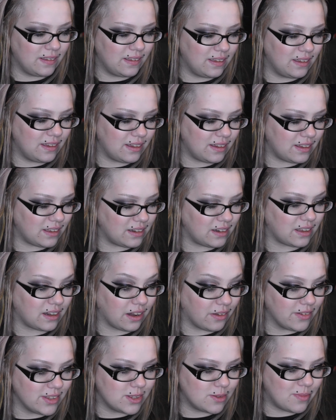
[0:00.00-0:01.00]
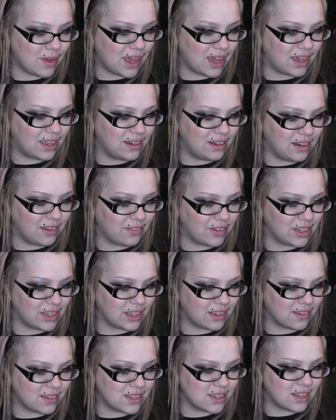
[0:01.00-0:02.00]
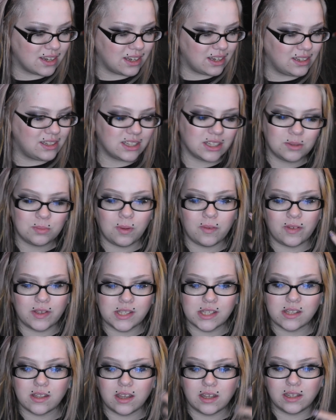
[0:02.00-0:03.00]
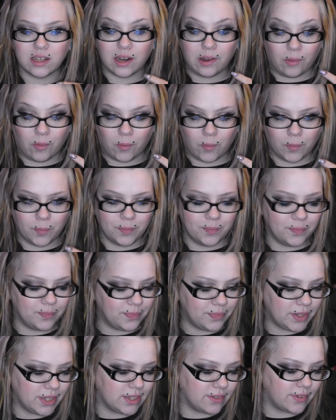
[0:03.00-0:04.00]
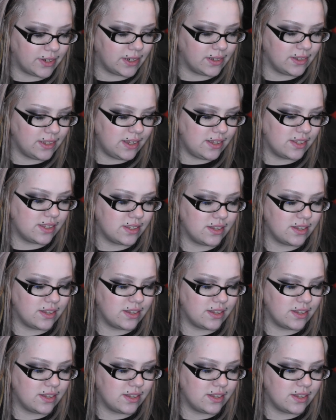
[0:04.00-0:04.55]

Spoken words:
And I know it's bad and everything else, and I touch my face a lot at home, at the very least,